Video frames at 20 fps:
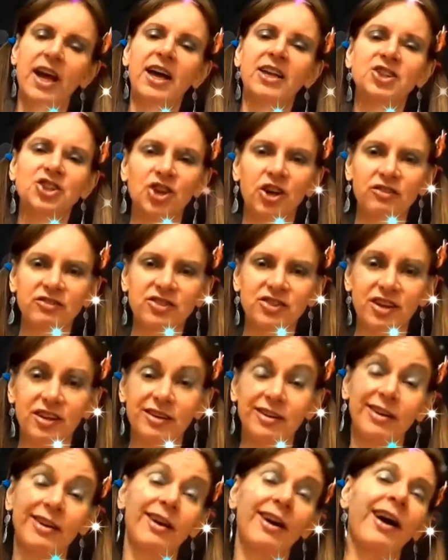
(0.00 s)
And John
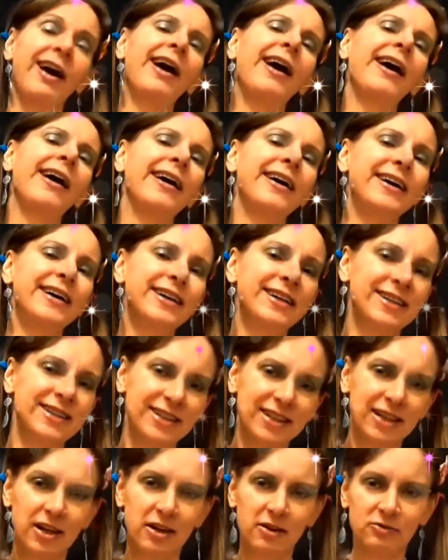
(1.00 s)
said,
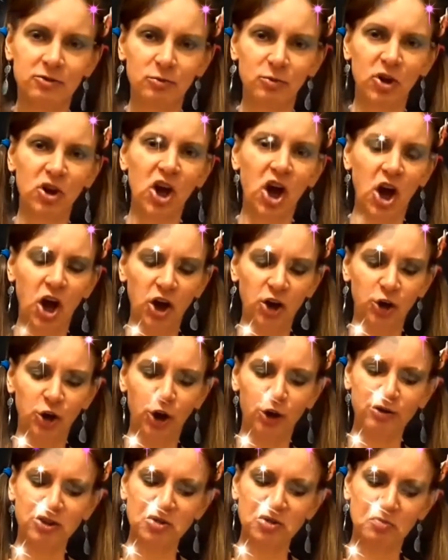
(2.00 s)
"Hi," from a car
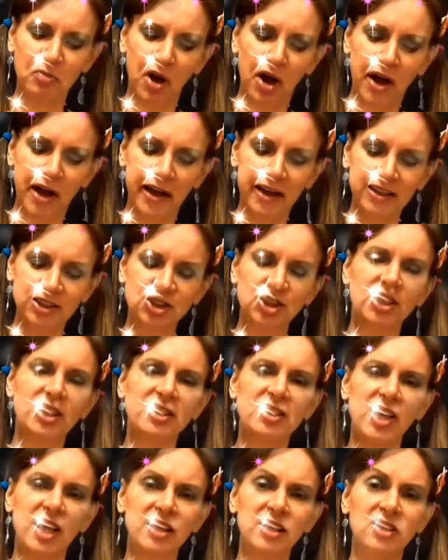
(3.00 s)
close by. She
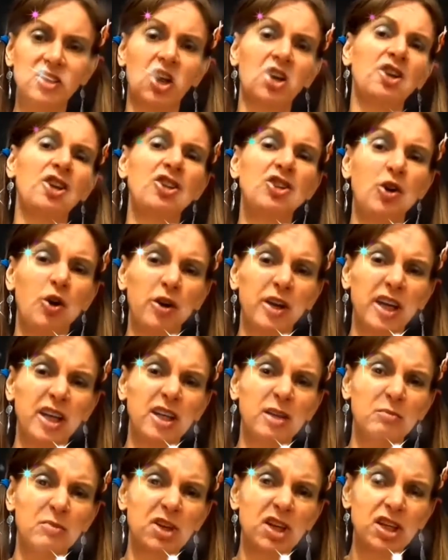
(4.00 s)
descended, "Are you
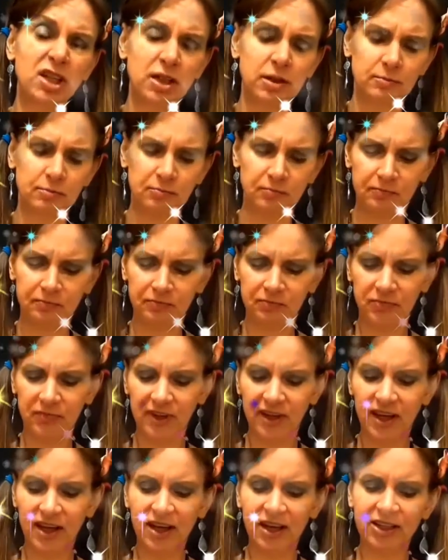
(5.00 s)
talking to me?"
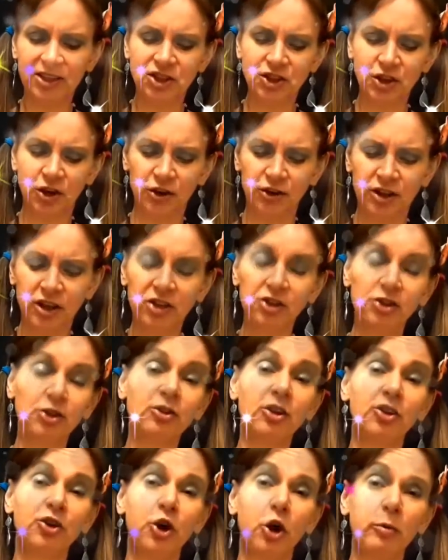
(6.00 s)
John,
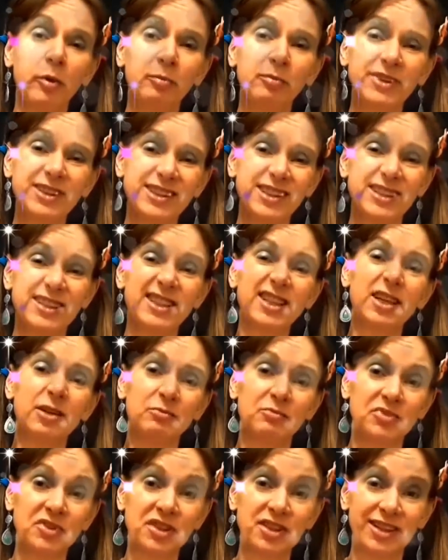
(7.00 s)
"You can call me Mr.
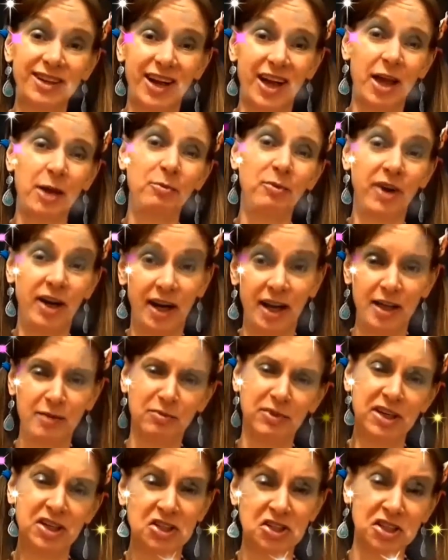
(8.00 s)
Tibbs, and I'm
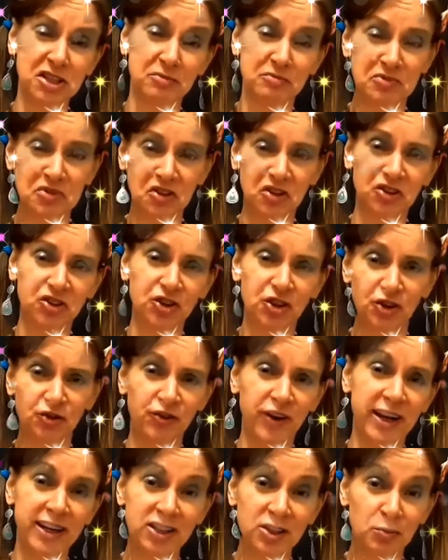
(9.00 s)
claiming dibs on your
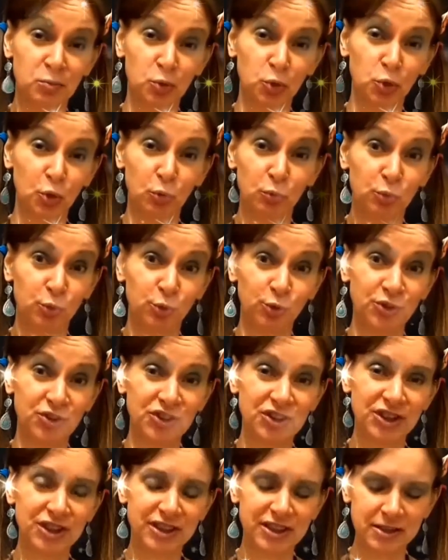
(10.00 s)
rentable
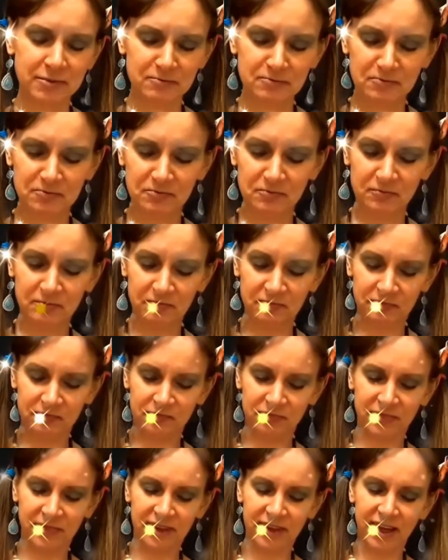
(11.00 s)
pussy."
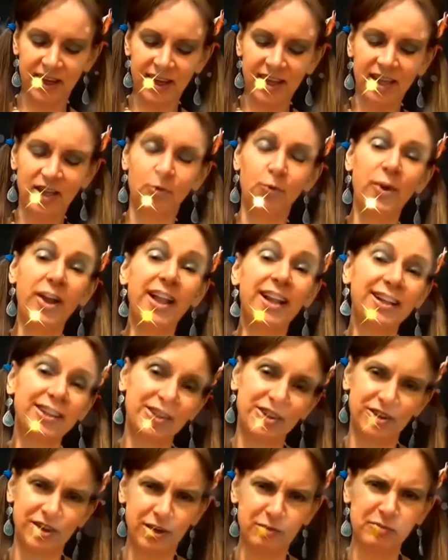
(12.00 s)

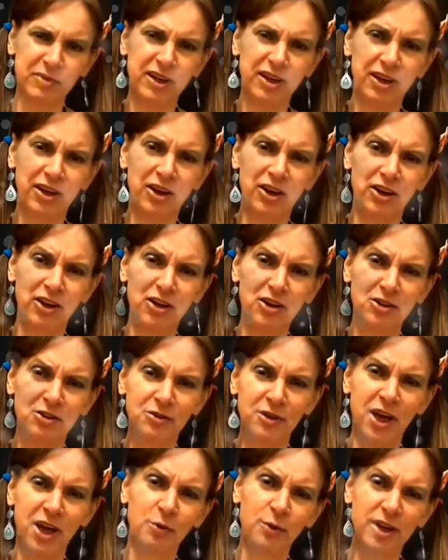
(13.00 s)
"Well, you got me at
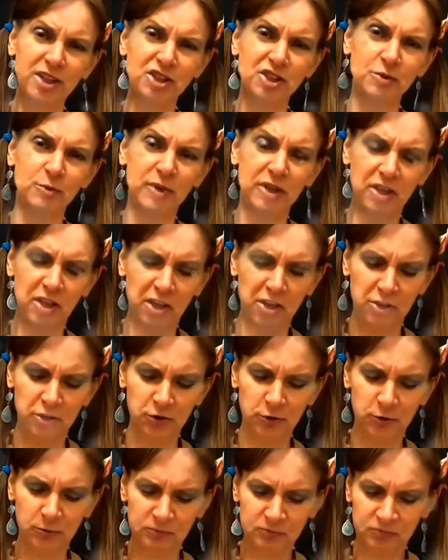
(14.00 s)
hello, now where shall we
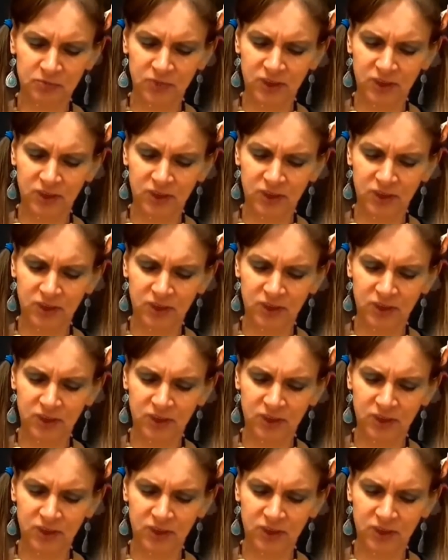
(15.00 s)
go?"